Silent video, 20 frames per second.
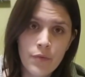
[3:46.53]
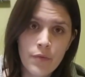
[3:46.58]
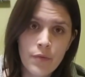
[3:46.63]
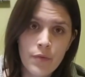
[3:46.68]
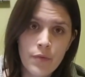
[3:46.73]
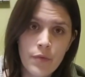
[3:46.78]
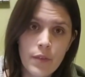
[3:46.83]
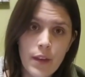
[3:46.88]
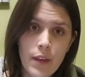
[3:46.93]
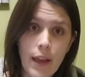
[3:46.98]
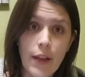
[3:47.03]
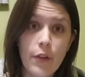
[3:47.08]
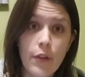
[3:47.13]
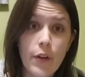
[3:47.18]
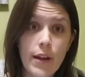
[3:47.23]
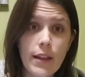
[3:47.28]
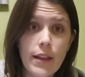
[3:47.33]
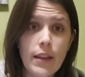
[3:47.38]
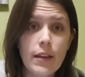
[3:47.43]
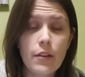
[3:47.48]
can greatly
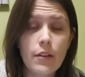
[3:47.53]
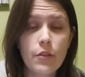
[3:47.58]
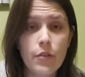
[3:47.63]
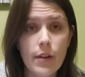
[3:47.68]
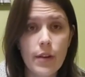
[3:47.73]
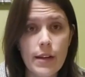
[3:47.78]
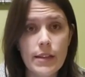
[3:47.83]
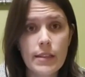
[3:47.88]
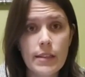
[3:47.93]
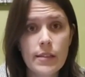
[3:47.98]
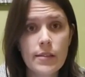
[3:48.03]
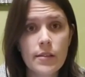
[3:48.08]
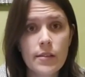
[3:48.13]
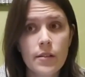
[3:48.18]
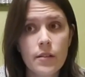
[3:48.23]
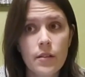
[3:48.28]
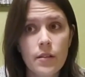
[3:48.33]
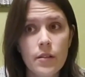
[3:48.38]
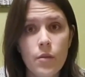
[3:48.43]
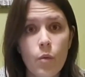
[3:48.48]
increase
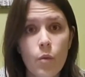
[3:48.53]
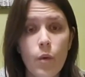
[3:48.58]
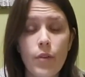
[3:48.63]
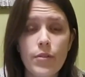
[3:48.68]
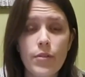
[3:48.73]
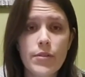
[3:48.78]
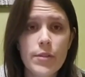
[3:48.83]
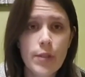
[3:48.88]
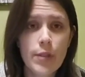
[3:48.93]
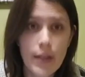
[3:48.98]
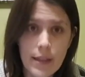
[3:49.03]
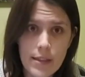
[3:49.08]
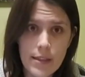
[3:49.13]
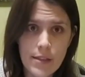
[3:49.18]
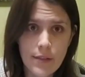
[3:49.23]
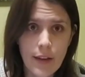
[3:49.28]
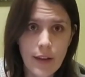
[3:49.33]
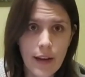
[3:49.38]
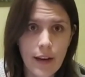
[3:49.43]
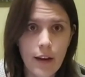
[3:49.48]
one's chance of
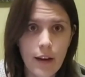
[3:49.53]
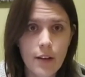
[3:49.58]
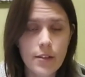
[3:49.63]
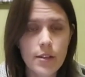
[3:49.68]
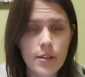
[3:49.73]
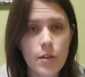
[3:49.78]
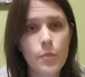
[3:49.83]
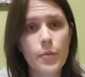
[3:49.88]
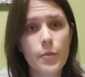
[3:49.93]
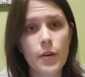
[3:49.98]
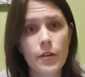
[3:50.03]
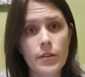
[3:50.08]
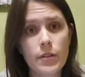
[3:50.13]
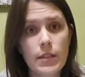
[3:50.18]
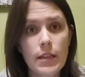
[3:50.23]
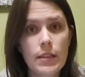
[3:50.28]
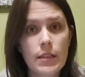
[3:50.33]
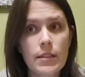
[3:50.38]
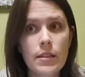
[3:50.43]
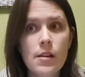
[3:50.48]
getting osteoporosis.
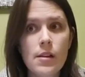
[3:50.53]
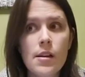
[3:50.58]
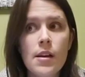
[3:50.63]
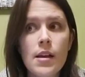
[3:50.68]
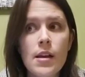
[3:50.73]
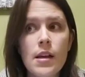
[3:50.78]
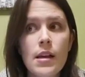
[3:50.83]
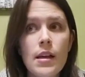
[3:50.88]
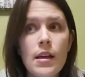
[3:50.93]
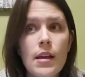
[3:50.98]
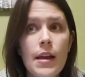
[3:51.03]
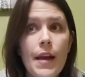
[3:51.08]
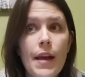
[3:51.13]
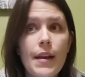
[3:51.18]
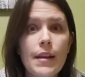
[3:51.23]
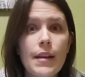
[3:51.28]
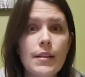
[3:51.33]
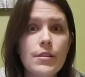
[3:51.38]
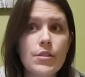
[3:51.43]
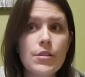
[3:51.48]
And in
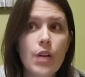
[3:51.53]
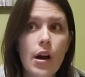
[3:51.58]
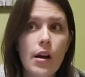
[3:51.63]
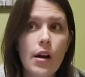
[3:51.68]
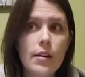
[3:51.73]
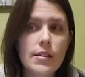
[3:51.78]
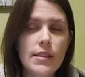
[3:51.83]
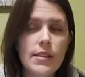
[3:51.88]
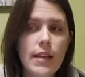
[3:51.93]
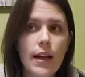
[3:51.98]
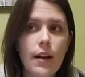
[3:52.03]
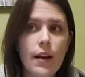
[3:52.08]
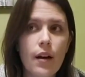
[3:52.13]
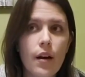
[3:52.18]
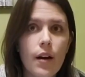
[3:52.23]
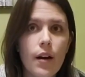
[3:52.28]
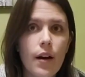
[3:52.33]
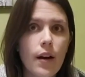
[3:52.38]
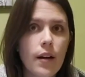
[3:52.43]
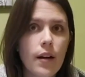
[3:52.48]
dogs that
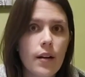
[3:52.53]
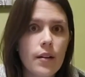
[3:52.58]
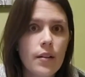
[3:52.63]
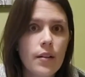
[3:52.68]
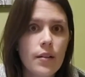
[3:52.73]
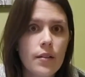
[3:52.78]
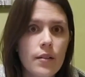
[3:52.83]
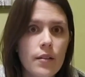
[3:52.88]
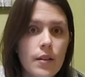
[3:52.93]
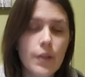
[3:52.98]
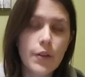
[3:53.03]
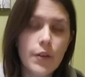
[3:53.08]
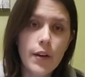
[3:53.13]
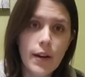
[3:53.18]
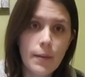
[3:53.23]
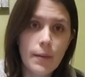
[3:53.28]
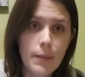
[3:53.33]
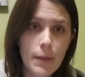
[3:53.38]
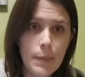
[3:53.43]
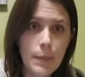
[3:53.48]
are incredibly
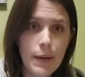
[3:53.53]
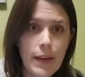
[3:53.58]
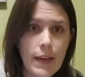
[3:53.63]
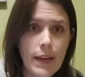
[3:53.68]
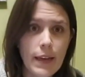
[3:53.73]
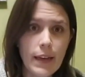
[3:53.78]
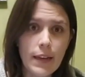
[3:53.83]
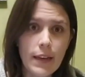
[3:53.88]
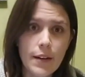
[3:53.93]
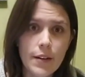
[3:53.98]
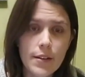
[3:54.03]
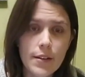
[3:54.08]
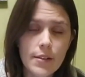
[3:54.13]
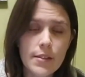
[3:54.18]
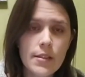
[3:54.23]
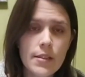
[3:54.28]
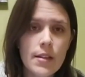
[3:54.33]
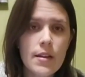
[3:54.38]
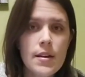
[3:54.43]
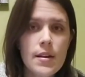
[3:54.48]
picky eaters
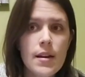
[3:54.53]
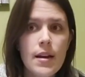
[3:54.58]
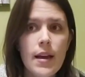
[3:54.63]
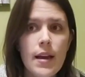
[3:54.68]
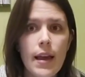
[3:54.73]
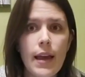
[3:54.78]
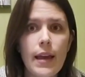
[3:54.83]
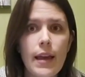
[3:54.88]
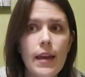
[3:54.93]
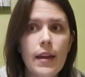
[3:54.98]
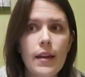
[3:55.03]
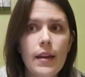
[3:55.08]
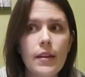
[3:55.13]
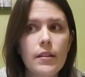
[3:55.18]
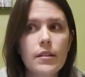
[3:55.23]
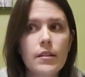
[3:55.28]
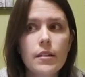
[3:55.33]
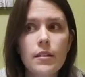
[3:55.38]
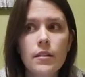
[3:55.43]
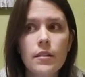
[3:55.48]
and
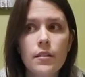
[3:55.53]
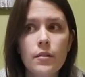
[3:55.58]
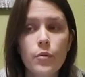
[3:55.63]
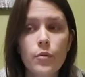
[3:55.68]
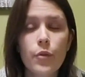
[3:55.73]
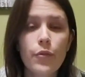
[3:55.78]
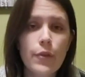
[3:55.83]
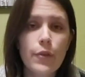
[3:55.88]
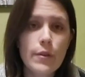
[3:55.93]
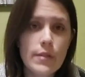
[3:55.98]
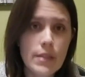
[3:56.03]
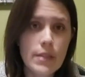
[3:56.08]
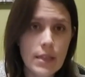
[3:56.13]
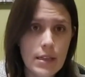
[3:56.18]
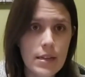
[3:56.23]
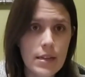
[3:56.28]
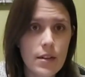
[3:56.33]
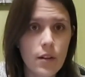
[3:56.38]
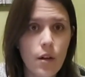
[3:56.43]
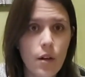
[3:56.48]
refuse to eat a
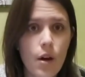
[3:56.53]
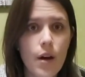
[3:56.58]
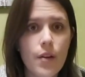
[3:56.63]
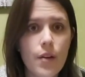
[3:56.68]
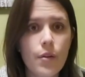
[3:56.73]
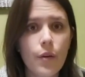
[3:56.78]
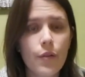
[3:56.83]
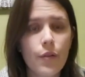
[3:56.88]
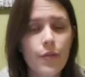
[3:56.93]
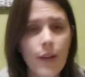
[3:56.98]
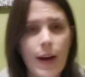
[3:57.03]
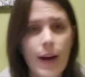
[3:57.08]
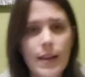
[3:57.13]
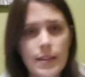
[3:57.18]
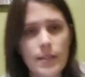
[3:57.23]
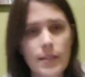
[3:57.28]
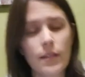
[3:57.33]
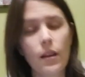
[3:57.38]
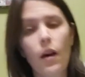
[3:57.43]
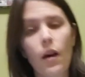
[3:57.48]
lot or fast a
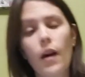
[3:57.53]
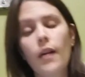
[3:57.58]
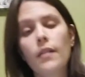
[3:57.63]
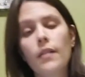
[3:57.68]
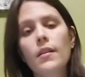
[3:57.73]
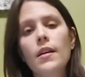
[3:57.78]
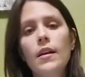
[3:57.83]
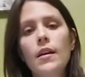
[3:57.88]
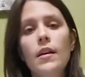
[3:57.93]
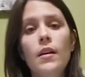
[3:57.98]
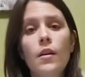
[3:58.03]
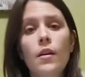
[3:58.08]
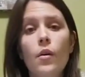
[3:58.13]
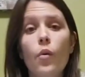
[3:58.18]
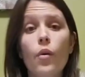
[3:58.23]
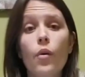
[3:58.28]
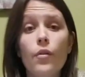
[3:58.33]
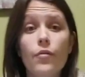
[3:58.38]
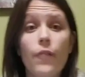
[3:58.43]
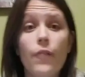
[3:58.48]
lot or
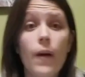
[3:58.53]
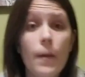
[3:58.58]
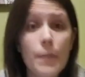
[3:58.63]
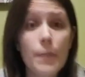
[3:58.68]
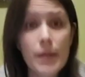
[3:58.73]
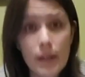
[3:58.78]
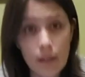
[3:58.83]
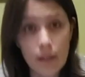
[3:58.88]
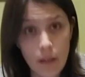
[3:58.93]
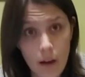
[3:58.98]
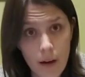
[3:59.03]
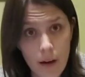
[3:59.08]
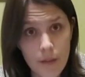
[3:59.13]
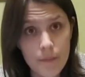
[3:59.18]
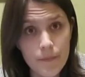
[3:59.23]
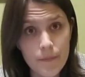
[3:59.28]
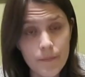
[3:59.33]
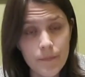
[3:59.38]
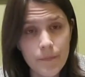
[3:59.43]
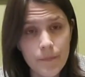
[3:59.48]
vomit a lot
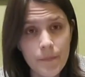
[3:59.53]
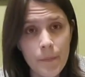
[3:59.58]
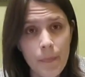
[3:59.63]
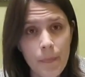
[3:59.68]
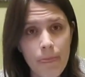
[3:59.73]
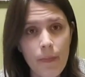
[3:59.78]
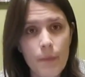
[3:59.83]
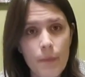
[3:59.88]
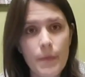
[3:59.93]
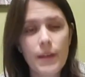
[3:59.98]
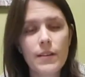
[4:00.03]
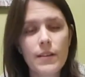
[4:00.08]
because they're